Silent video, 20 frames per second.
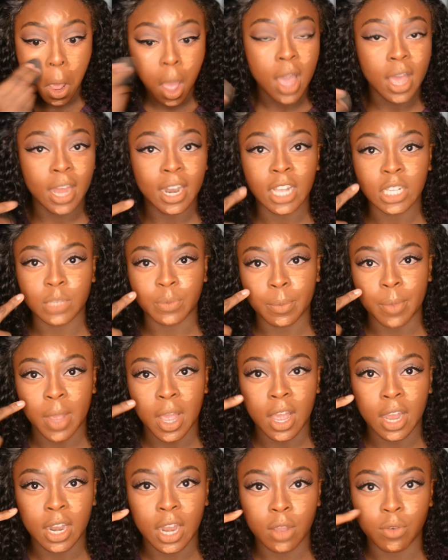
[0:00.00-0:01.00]
I like to bring my
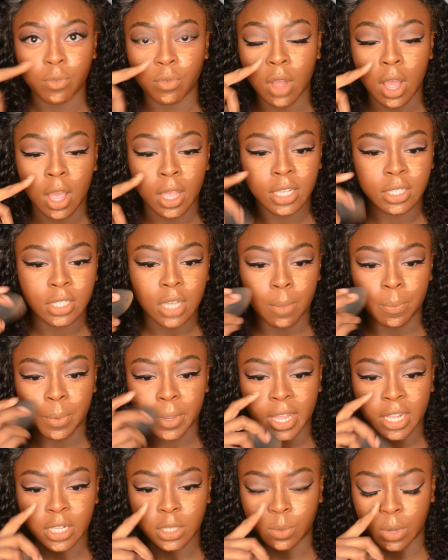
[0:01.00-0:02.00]
highlight right up
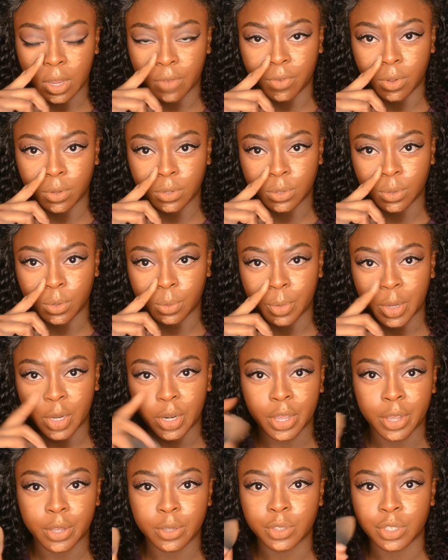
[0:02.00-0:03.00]
against where I've contoured my
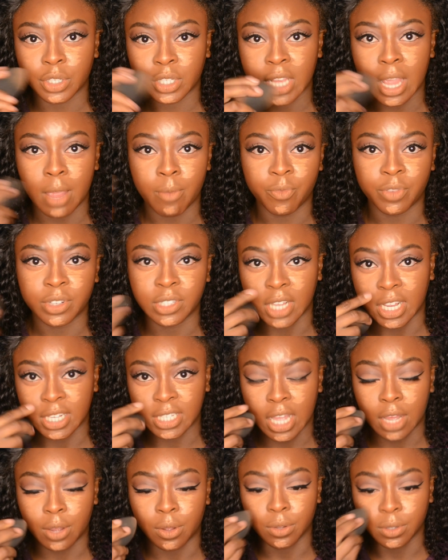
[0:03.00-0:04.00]
nose, just to emphasize
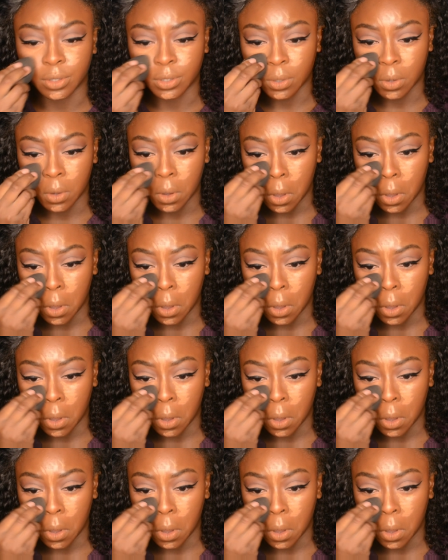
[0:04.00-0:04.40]
that contour.